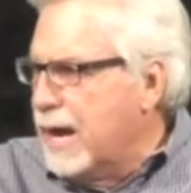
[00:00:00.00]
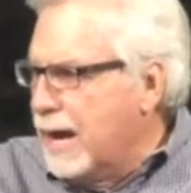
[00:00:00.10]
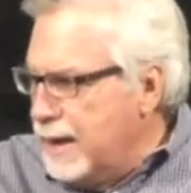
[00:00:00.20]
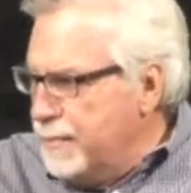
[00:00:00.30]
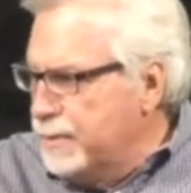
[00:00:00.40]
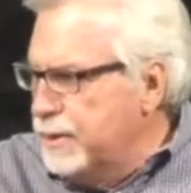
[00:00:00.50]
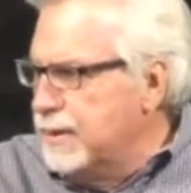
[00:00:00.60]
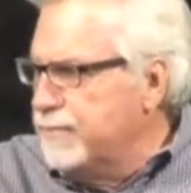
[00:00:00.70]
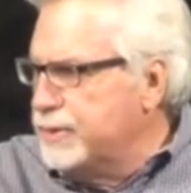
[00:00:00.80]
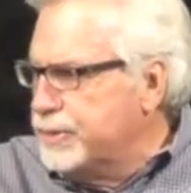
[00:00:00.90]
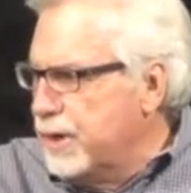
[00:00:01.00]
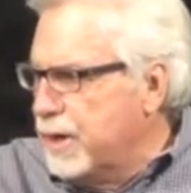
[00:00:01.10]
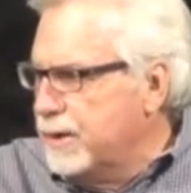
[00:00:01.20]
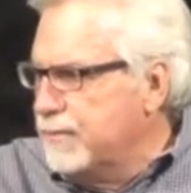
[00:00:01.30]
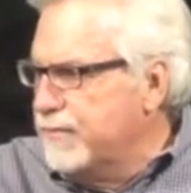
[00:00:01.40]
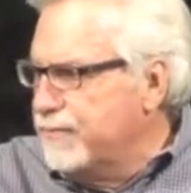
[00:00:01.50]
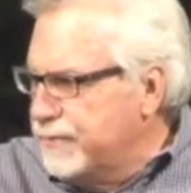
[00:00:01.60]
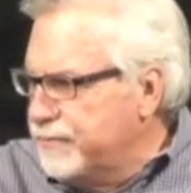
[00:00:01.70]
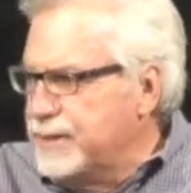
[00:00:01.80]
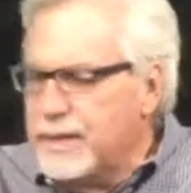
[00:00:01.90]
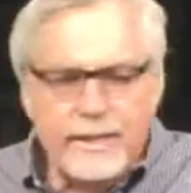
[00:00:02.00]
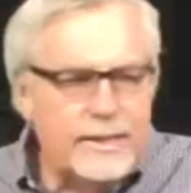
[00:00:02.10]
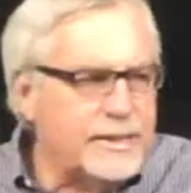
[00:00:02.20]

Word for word: I believe that John 15